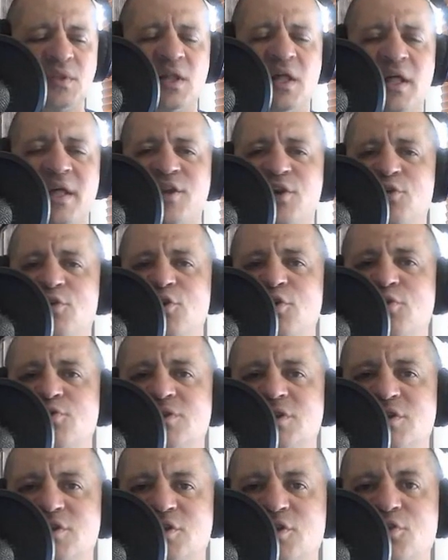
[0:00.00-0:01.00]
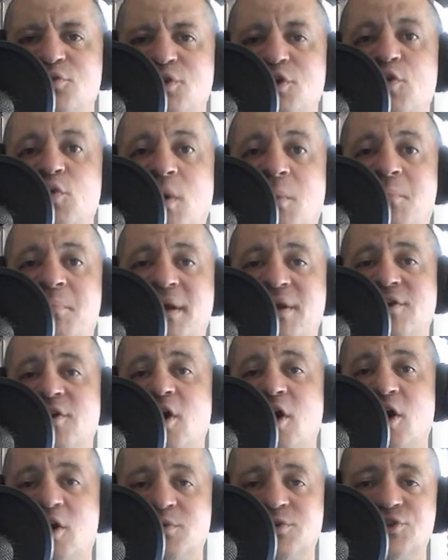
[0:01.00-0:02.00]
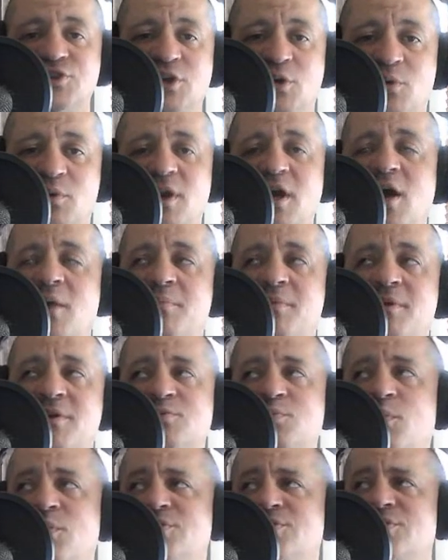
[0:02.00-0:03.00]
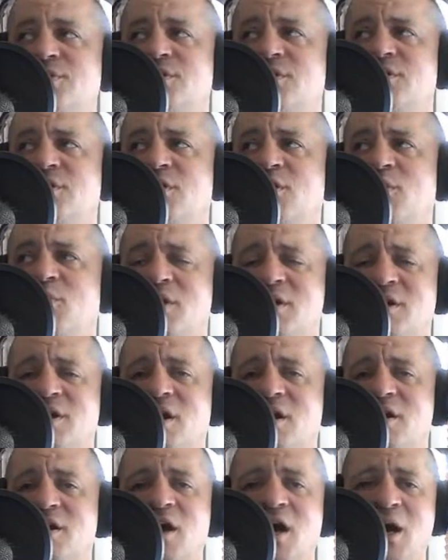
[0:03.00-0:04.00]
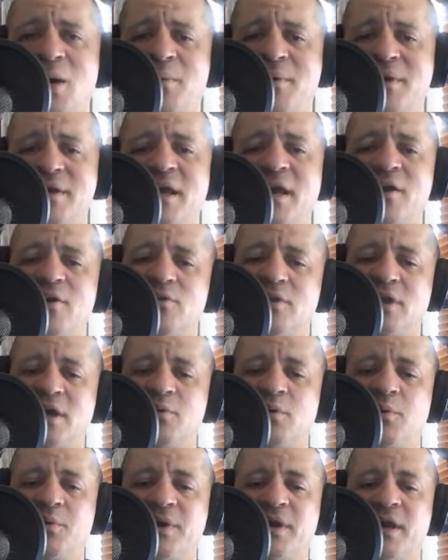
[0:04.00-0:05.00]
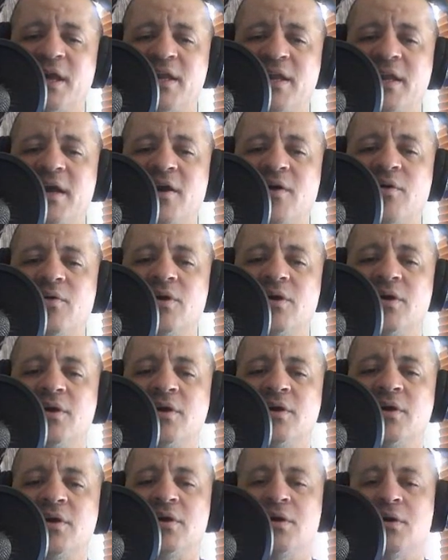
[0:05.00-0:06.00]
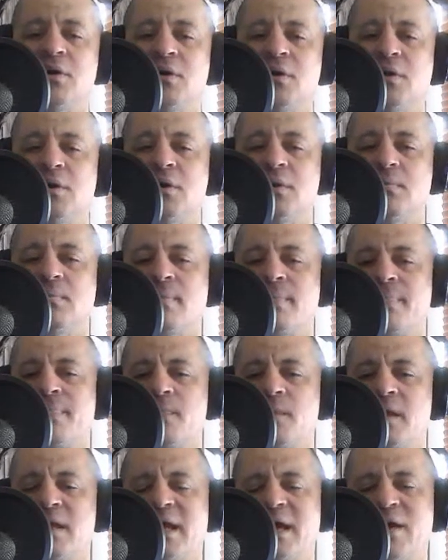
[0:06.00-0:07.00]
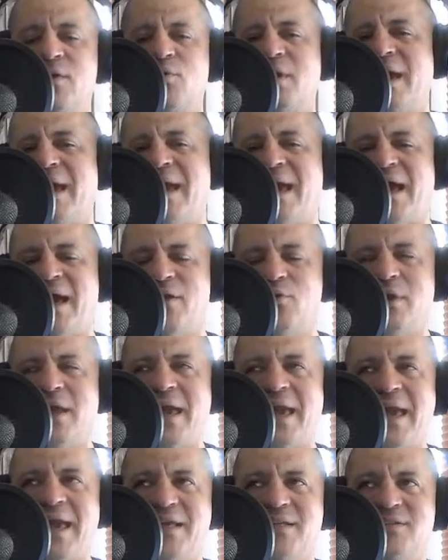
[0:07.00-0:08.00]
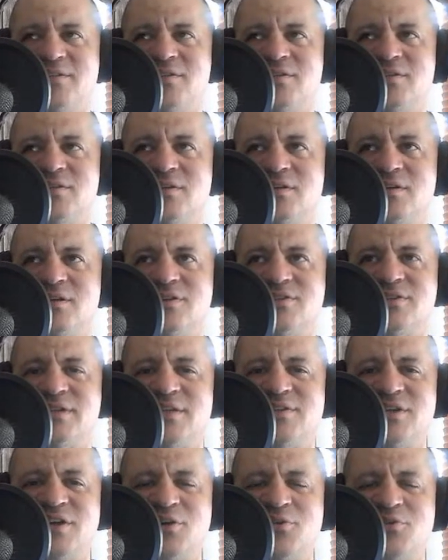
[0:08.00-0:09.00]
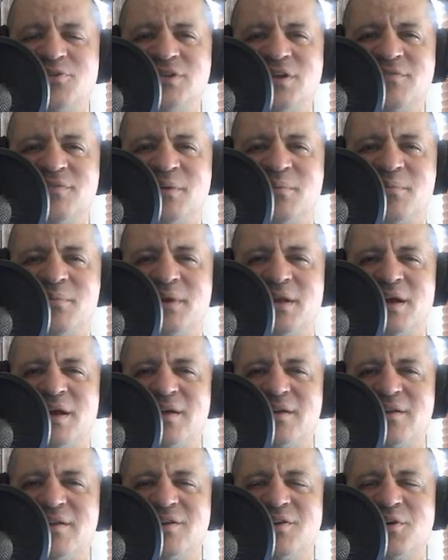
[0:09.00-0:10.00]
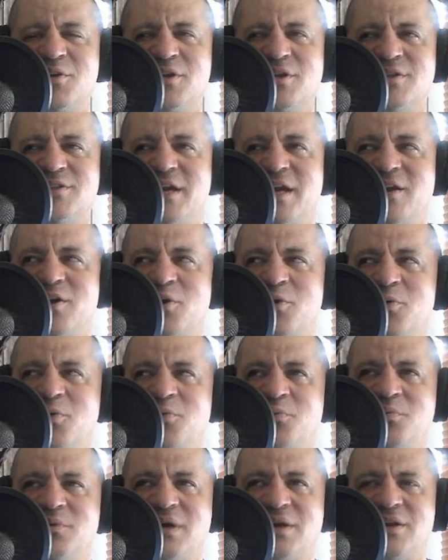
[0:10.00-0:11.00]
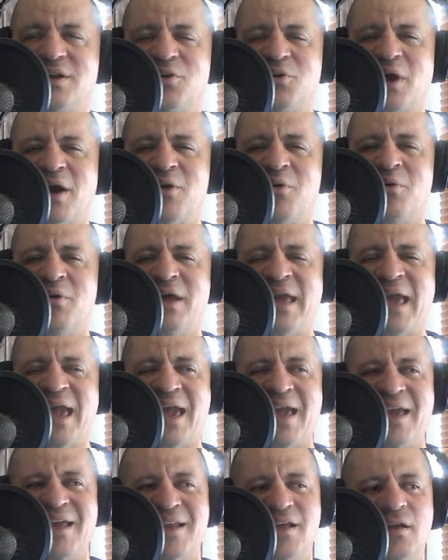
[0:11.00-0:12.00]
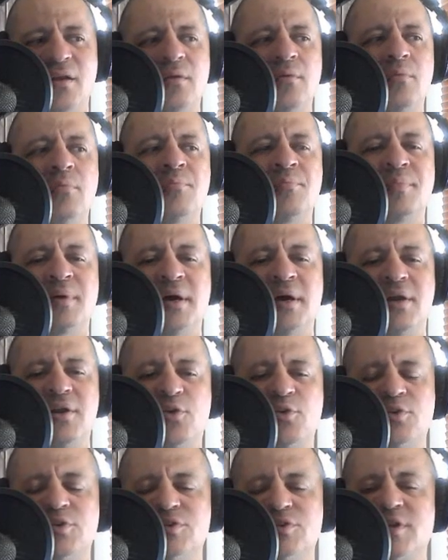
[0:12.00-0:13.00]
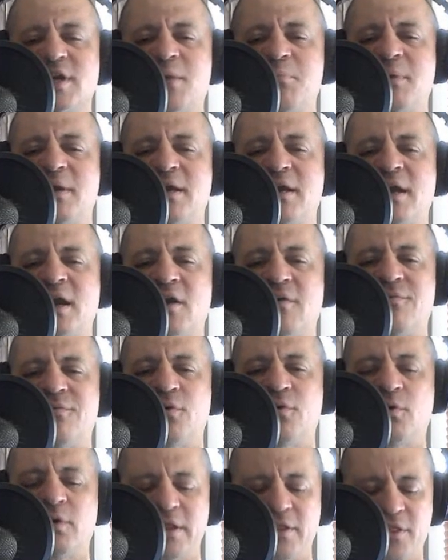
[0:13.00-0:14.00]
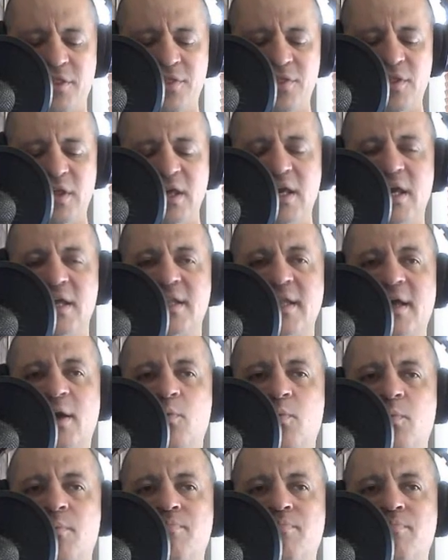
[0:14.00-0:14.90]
like you knew a big dog was showing up. This wasn't, you know, a comedy angle like what we're getting now. And I don't hate the Santino stuff. I mean, you know, the Dango, I don't hate it, but you just got to be careful in thinking that